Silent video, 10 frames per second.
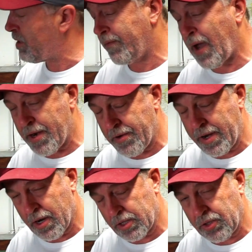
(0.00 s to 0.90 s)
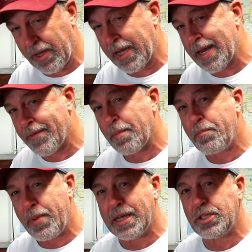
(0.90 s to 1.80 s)
divider here so they can have the
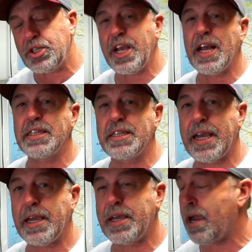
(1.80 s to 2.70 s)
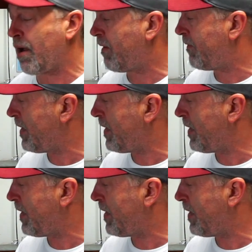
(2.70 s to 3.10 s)
best chance of taking care of